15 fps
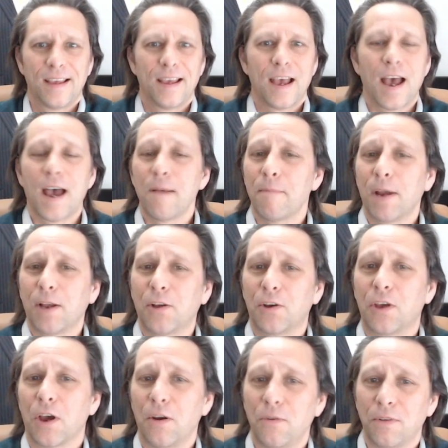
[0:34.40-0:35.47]
I'm Michael
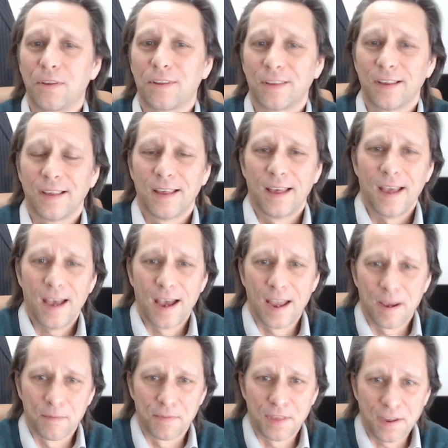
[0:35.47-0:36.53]
Coates. I
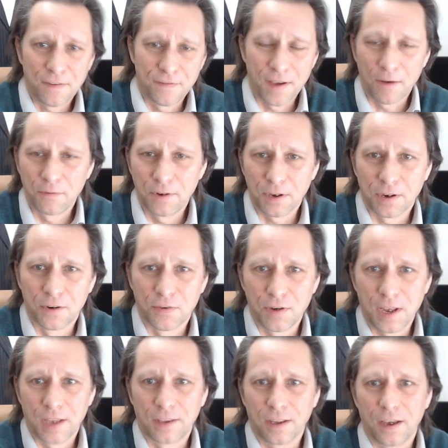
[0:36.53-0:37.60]
am the founder and
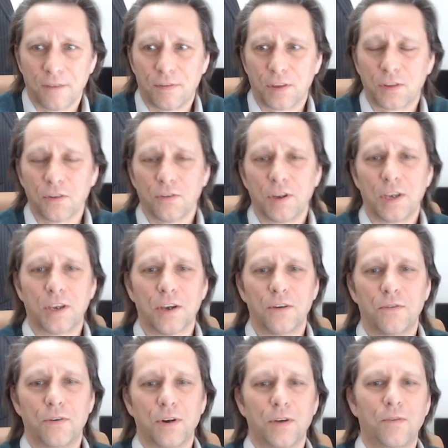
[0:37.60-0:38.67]
creator of the Sewing
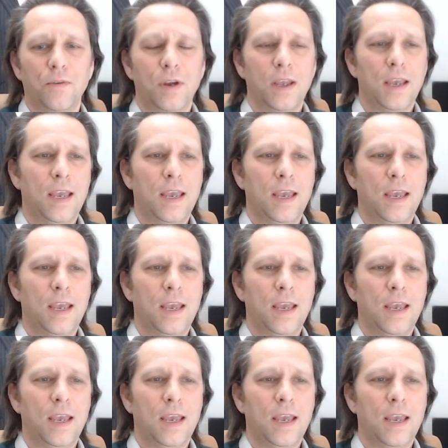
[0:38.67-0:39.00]
Guru,